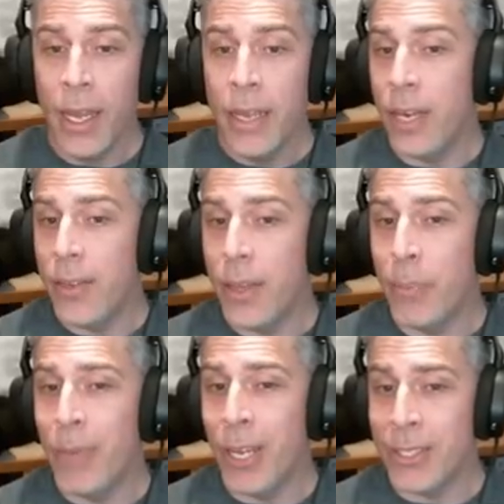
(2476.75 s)
None of the
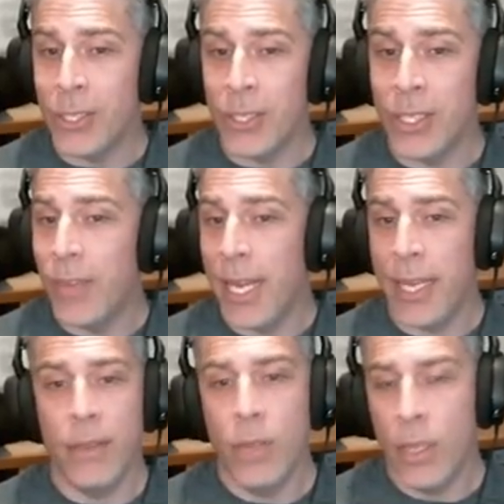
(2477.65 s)
monsters, if
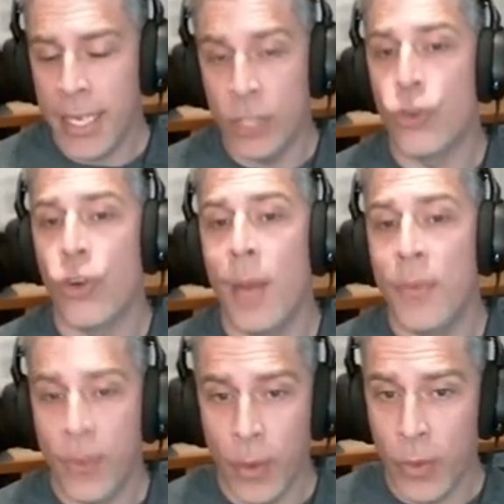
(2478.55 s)
they get
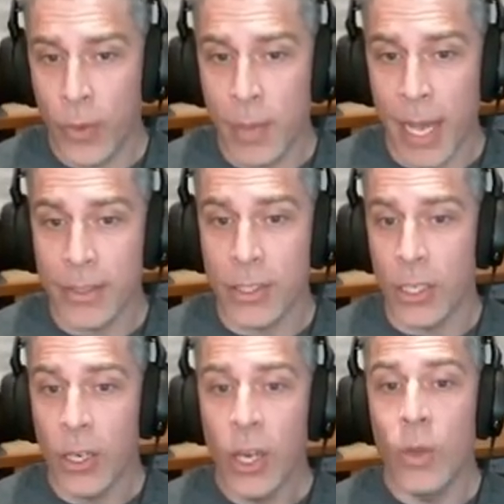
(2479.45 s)
dropped from the
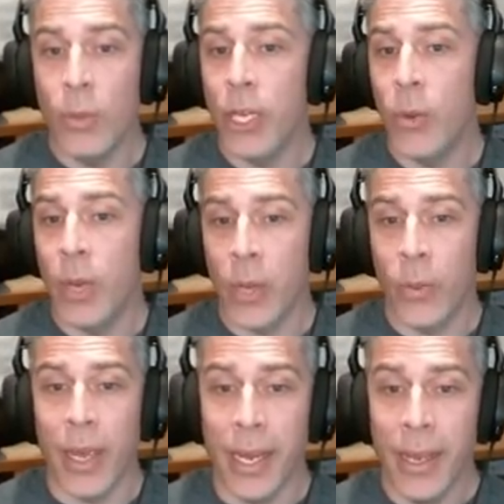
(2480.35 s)
remaster, will be going
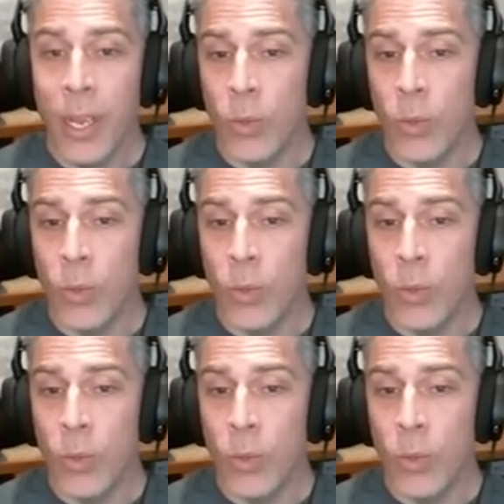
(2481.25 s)
away.